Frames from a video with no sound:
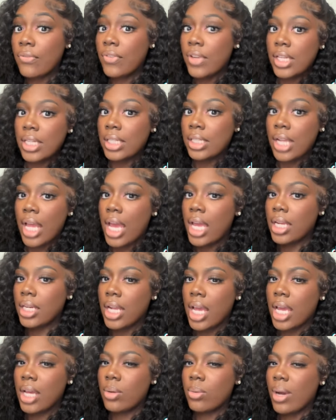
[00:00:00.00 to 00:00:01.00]
feeling like
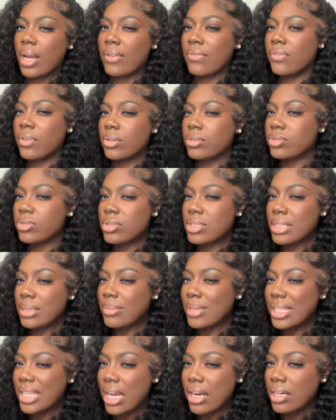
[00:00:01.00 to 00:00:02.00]
like why the fuck would you send
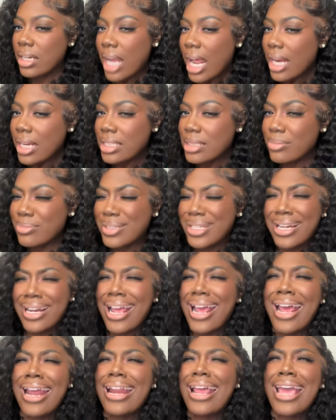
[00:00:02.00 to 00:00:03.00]
me thirty dollars? But then I
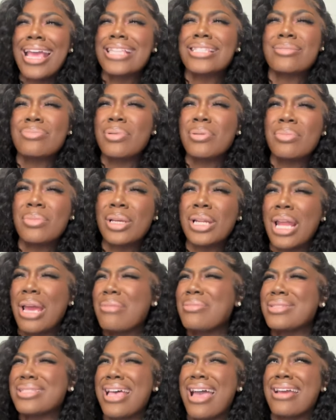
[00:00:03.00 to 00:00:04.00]
had to ask people and they
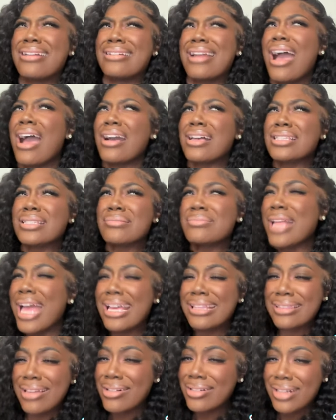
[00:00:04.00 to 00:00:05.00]
was like, nah, cause I'm
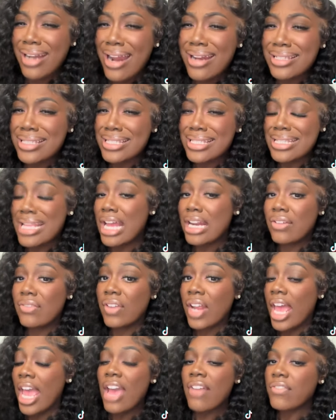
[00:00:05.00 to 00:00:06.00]
like thirty dollars is not
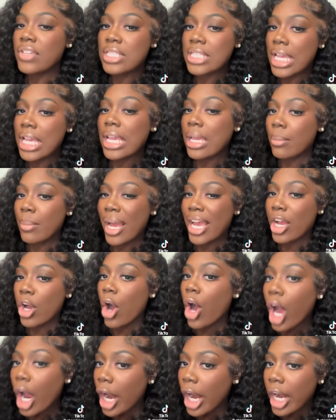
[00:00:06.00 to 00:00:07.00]
even half a tank in my
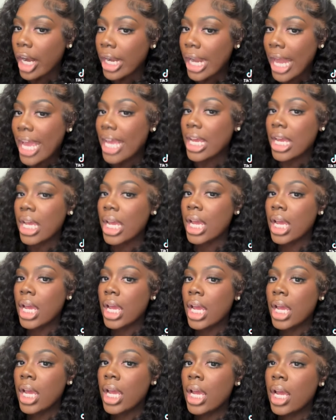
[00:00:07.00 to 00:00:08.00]
car. Like
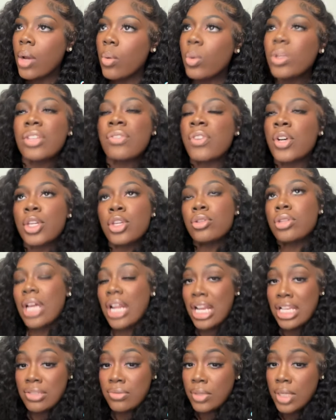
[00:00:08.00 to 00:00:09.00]
what the fuck you thought
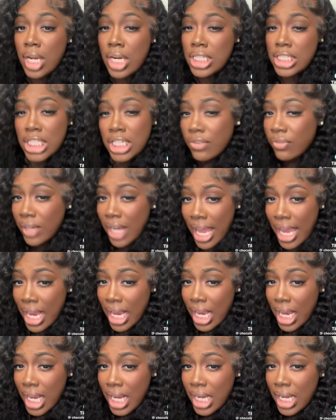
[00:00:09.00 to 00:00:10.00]
I was gonna go to Chick-fil-A?
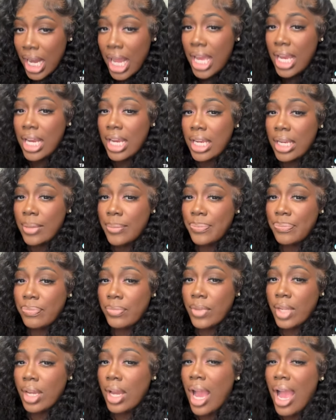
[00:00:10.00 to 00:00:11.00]
Like,
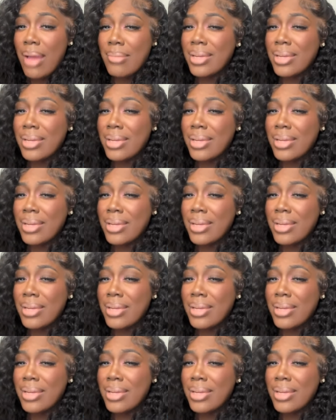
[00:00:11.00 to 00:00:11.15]
I